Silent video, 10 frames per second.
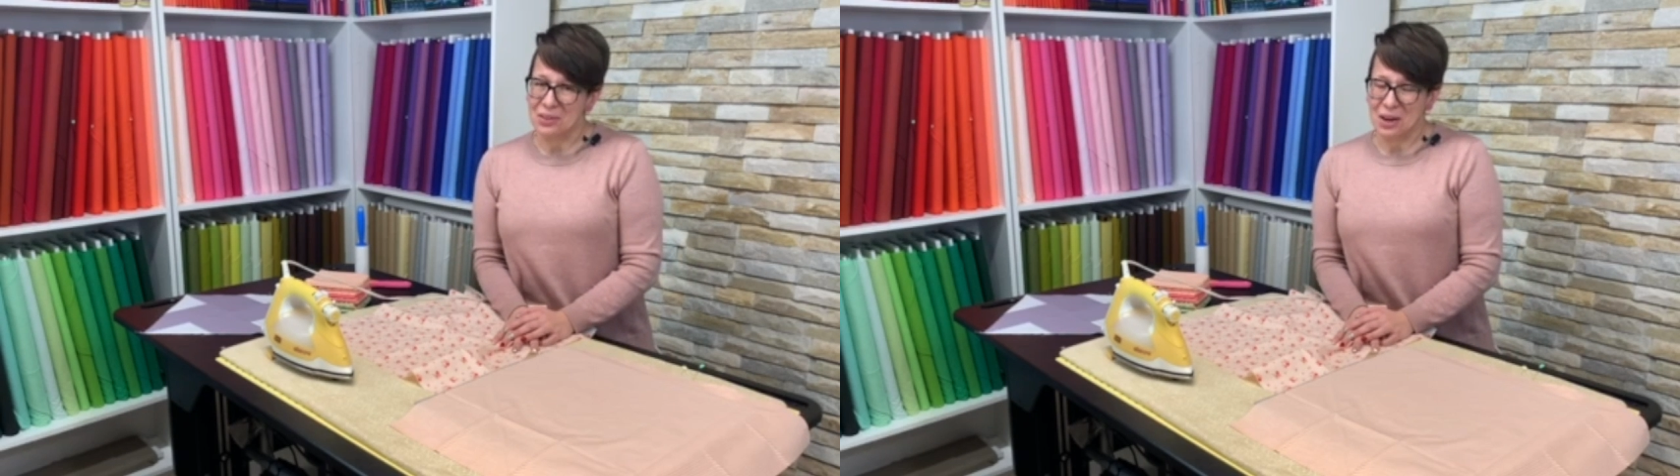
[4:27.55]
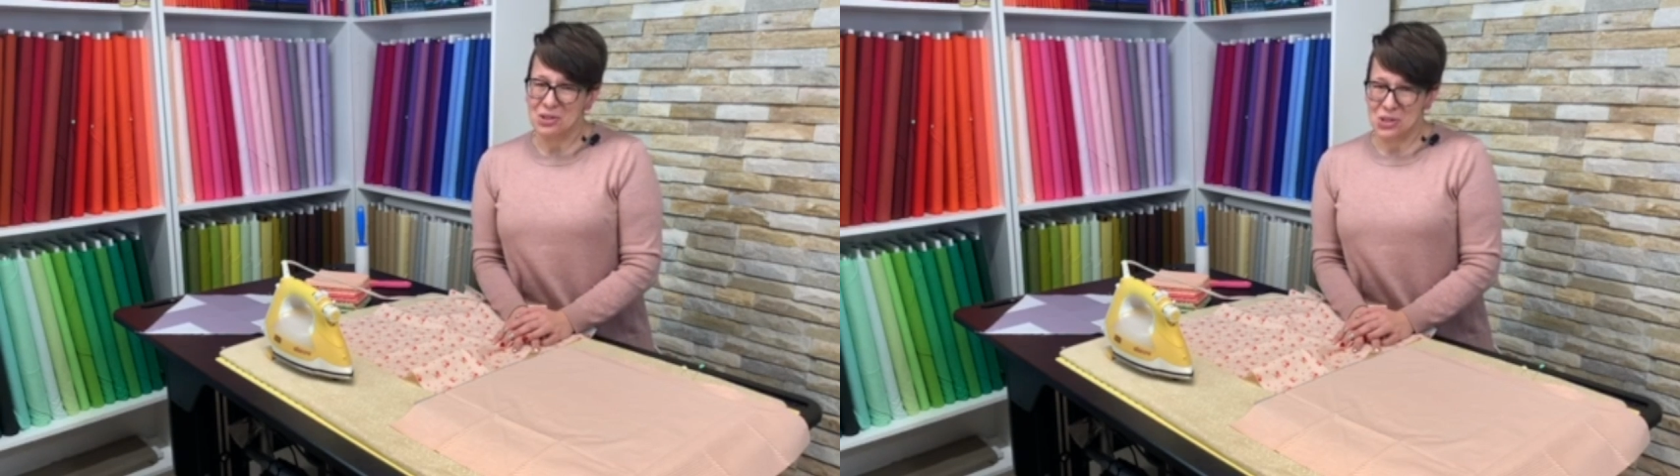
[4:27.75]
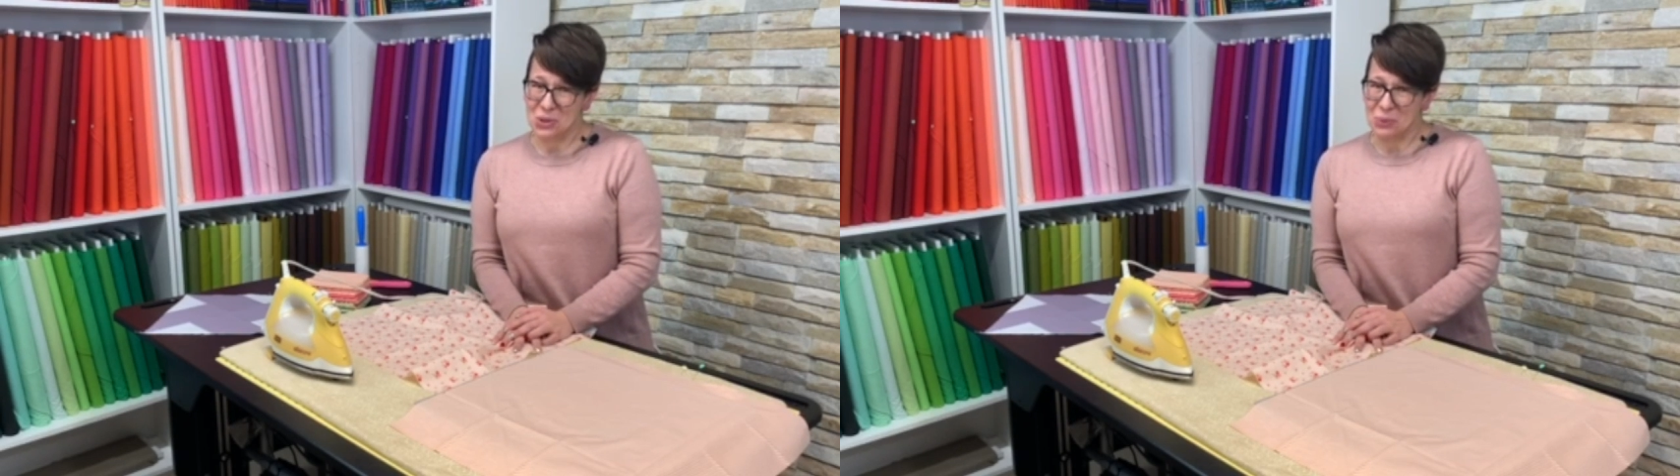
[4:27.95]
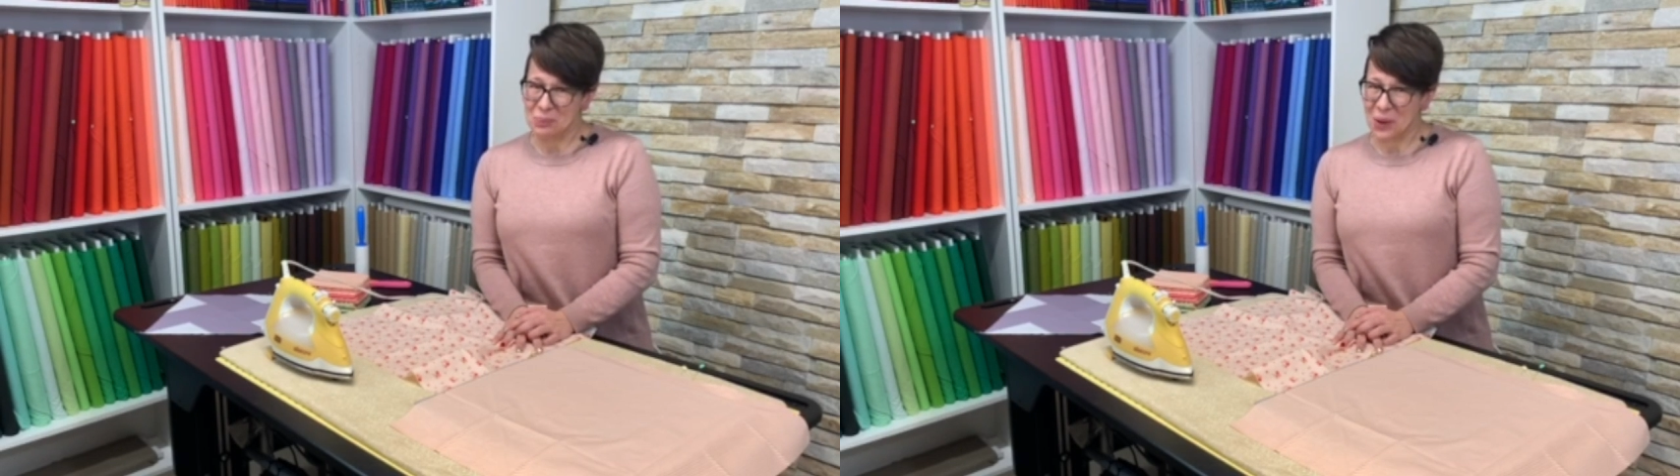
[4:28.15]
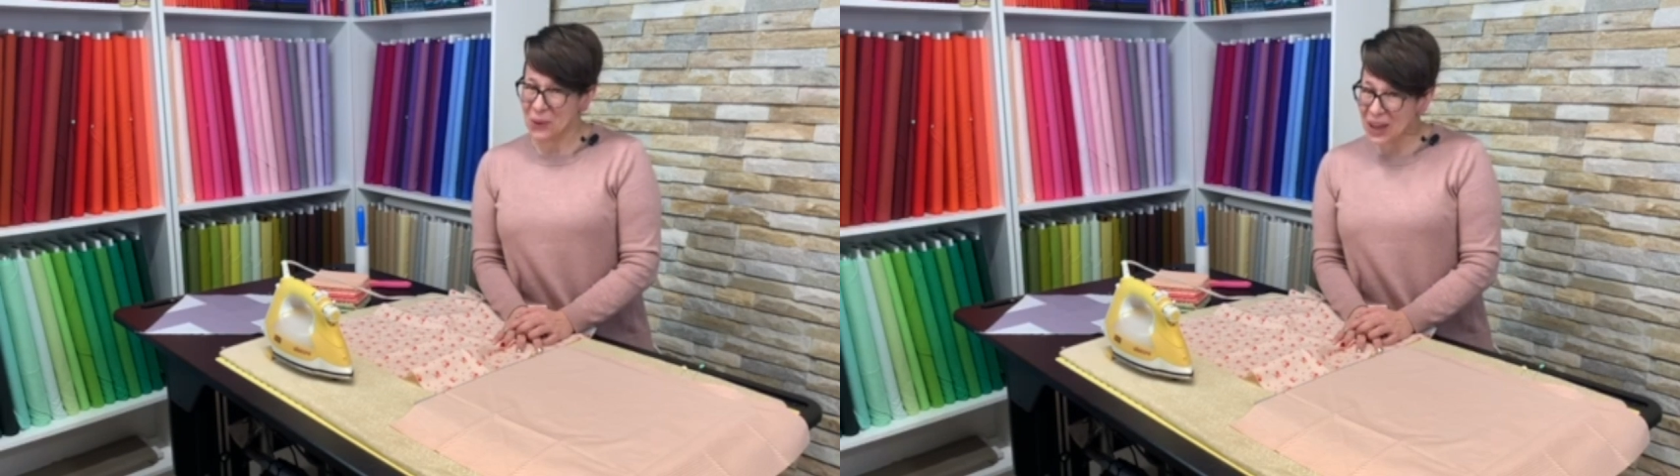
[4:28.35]
there too.
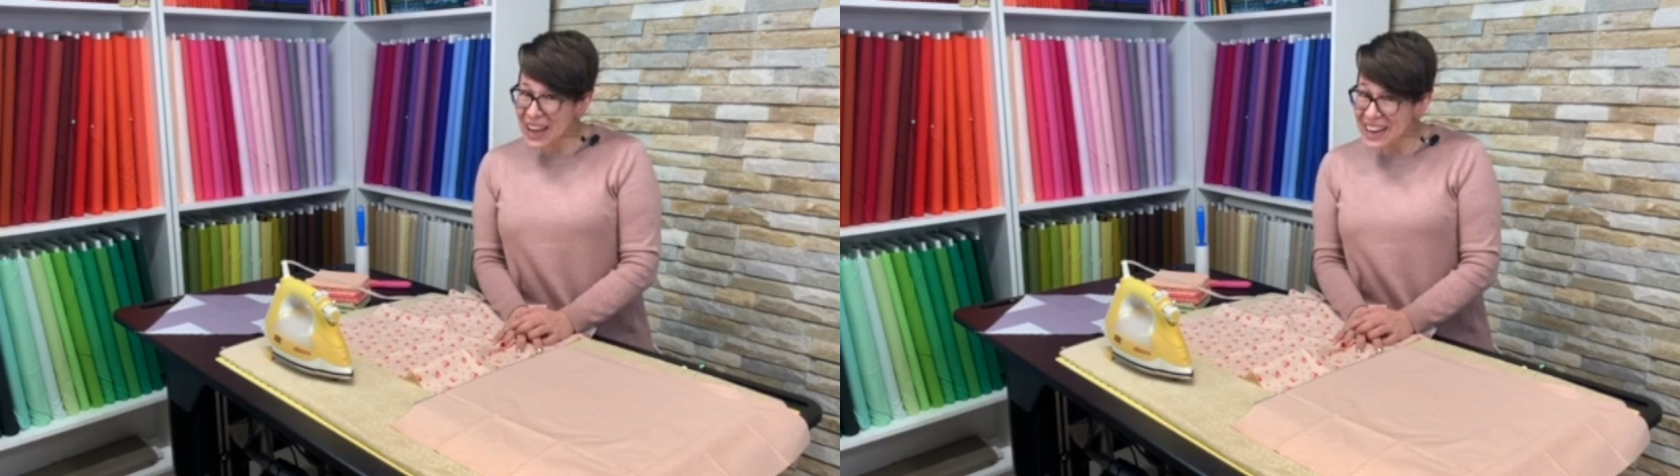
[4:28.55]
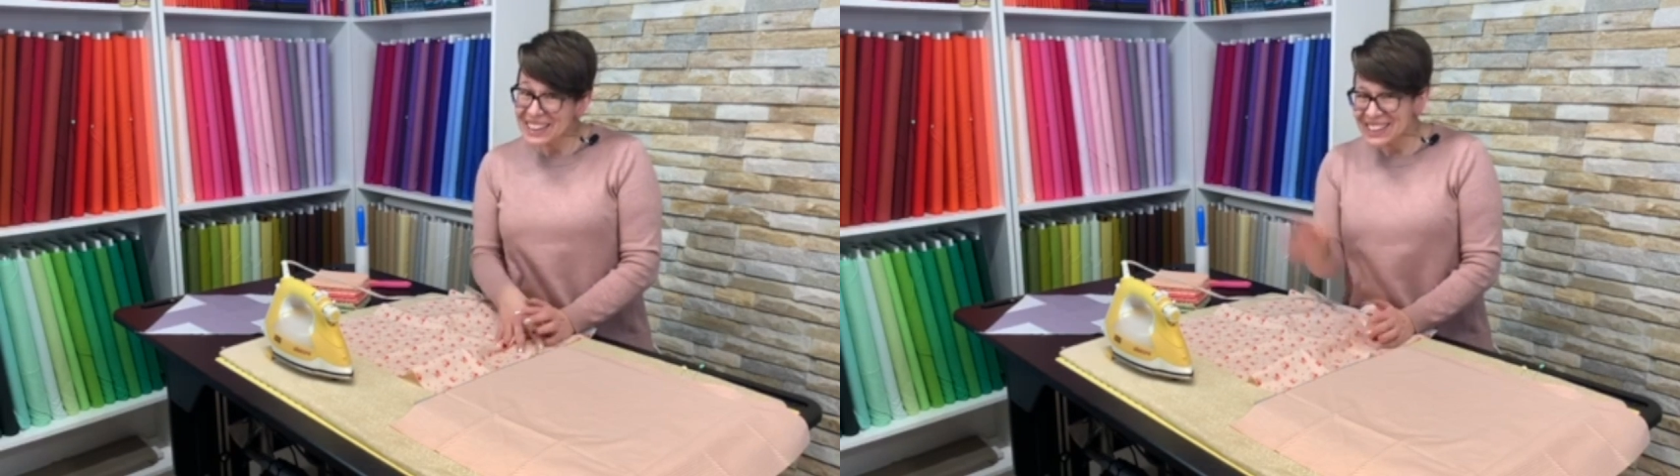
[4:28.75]
Okay?